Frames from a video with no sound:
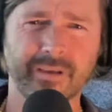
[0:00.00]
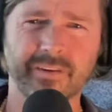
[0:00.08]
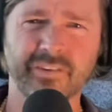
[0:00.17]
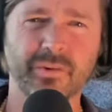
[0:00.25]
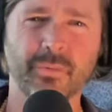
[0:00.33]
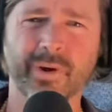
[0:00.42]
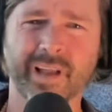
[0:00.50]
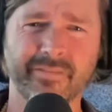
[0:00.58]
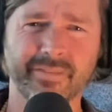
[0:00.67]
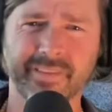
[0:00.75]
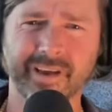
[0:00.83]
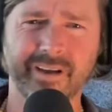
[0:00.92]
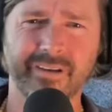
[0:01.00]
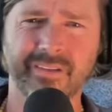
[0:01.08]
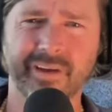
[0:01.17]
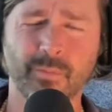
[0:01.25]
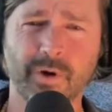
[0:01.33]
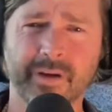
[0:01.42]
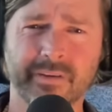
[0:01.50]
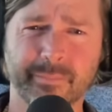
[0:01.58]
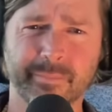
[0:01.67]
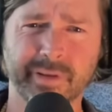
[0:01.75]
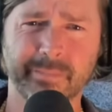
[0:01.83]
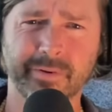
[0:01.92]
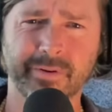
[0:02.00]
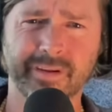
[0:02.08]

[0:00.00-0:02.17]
do whatever the hell they want to people.